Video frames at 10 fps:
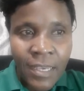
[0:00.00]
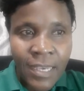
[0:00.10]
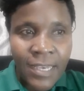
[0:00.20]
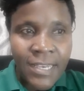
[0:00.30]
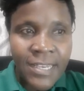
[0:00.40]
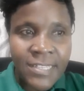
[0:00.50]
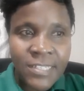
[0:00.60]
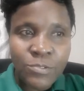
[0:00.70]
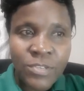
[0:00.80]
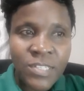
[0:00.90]

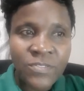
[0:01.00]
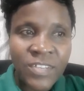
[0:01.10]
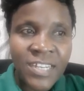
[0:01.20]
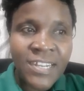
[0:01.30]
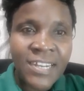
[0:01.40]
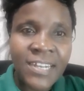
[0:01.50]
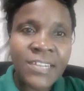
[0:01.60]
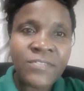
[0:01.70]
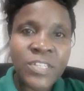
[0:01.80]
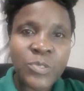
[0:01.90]
as it was very
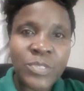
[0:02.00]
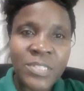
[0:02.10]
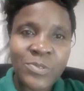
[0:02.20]
relevant to its